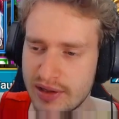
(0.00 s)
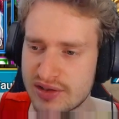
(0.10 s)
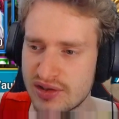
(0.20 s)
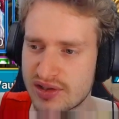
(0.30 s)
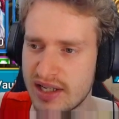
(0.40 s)
the
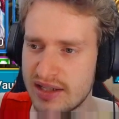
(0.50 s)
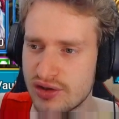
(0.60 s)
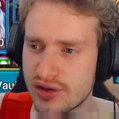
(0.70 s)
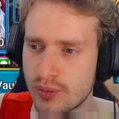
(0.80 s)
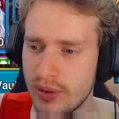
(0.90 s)
rest is kind of
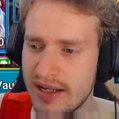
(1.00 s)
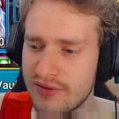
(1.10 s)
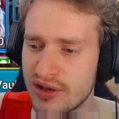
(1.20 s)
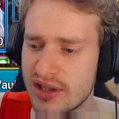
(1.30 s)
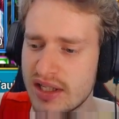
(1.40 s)
just
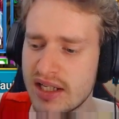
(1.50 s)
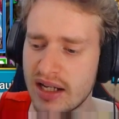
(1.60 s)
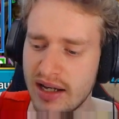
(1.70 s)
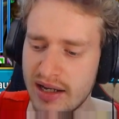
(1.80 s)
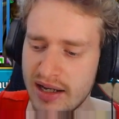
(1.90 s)
whatever.
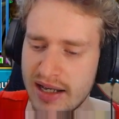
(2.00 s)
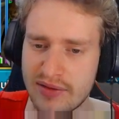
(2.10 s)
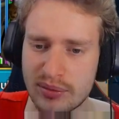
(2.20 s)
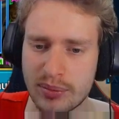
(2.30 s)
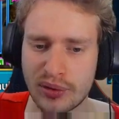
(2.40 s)
I
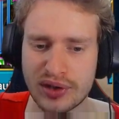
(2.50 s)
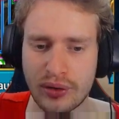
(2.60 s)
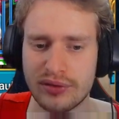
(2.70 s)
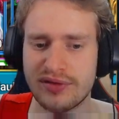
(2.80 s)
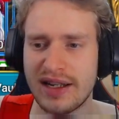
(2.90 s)
have him built
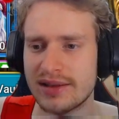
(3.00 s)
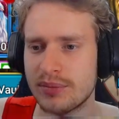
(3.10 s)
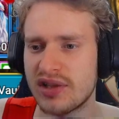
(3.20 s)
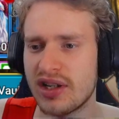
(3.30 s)
out in Phantom